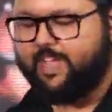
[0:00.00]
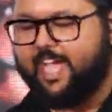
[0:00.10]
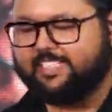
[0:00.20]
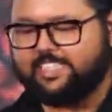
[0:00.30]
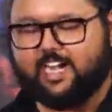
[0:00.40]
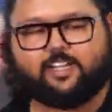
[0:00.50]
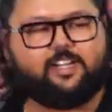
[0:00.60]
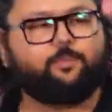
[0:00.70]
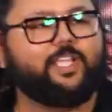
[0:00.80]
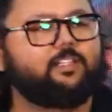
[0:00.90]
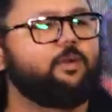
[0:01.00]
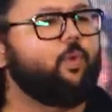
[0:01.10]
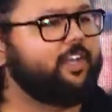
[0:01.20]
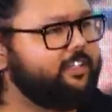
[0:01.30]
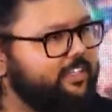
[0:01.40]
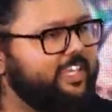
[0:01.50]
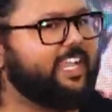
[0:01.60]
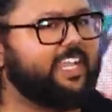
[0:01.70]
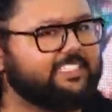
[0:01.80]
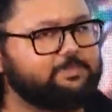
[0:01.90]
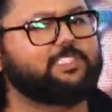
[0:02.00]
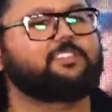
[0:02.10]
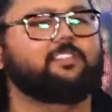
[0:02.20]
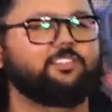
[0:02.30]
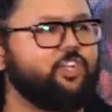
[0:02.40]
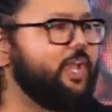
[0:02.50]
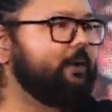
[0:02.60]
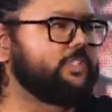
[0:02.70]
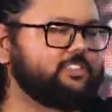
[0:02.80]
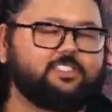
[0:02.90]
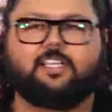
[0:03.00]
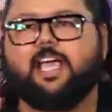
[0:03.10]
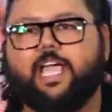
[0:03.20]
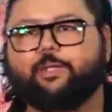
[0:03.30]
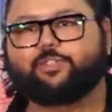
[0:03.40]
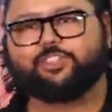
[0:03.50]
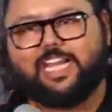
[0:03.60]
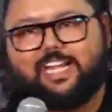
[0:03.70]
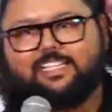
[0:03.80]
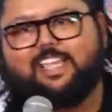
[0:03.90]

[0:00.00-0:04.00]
I started with volunteering engagements. So I used to stand at